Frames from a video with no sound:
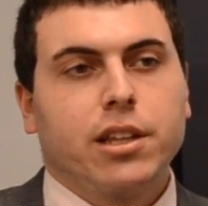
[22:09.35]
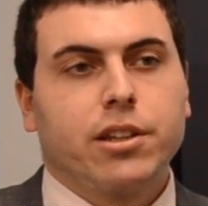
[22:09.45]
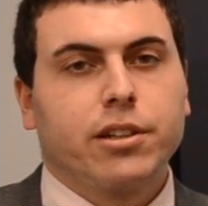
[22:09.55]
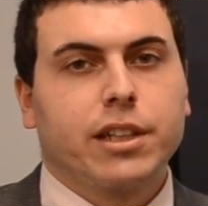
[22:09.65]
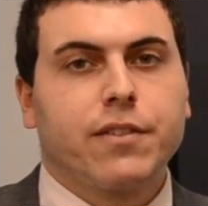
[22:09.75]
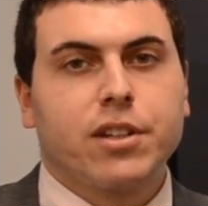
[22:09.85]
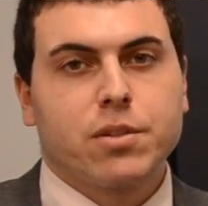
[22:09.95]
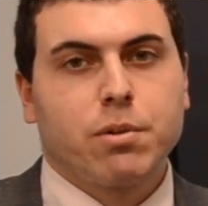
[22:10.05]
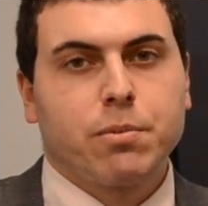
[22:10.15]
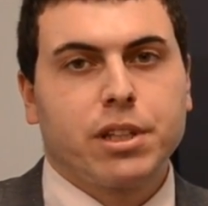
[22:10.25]
They're giving
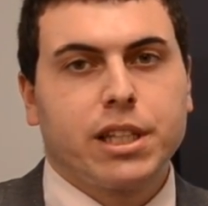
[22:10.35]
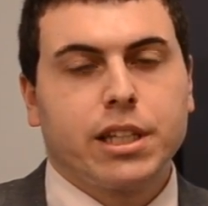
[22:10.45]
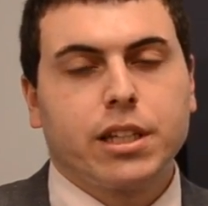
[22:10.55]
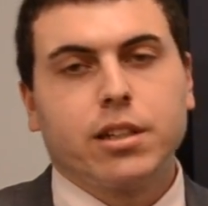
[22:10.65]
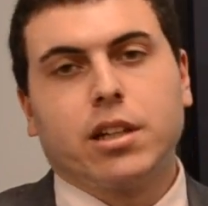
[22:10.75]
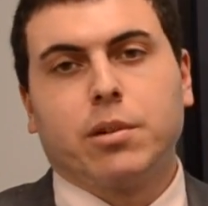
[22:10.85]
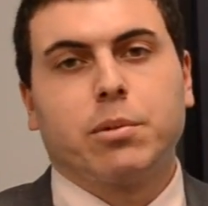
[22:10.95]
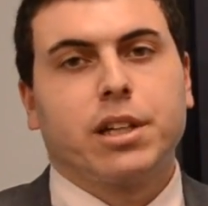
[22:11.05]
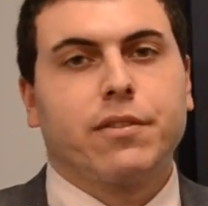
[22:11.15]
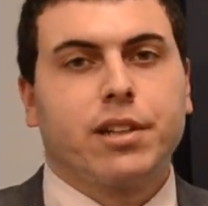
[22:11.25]
us what we need.
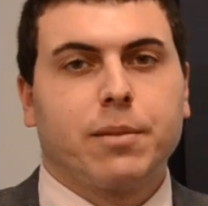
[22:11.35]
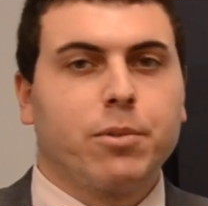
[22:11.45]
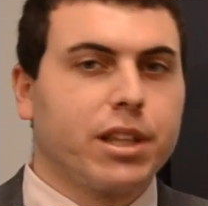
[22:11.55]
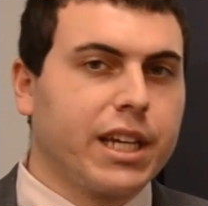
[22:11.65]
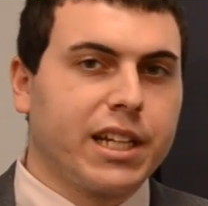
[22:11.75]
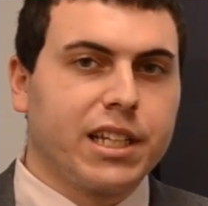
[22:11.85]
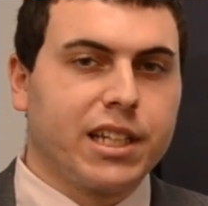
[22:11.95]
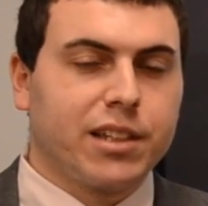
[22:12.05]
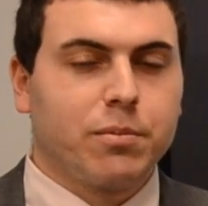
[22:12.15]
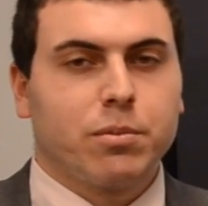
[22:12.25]
We're giving them what they
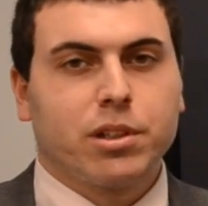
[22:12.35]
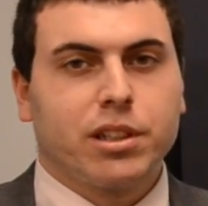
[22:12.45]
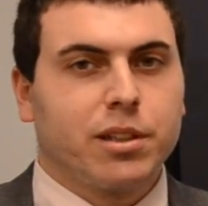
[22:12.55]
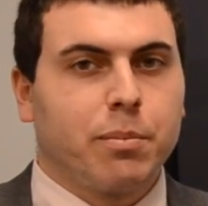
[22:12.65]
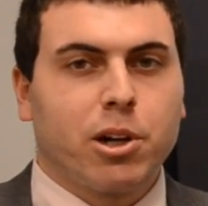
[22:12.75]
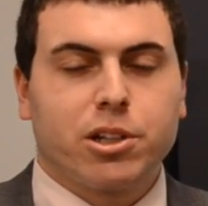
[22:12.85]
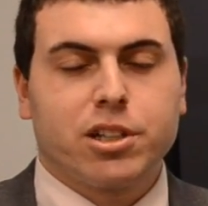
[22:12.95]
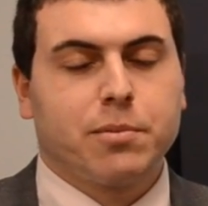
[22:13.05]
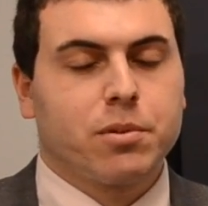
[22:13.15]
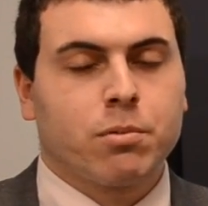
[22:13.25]
need. The
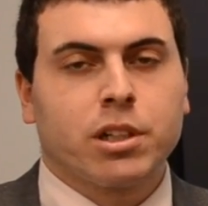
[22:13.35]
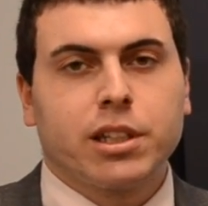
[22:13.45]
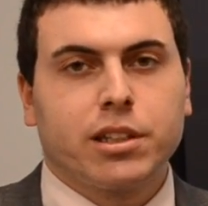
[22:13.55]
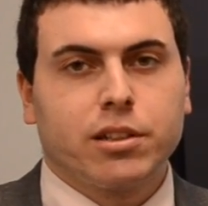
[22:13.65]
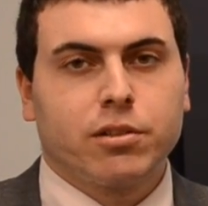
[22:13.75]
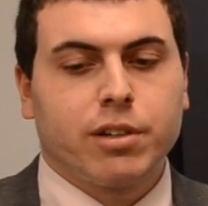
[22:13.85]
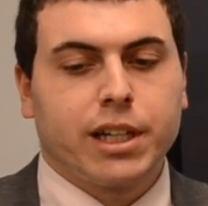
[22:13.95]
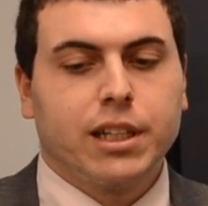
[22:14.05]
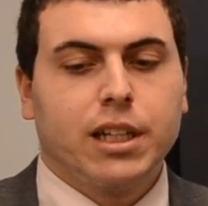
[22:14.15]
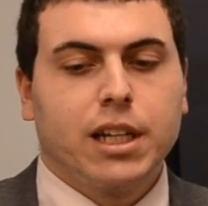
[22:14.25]
partnership is working great.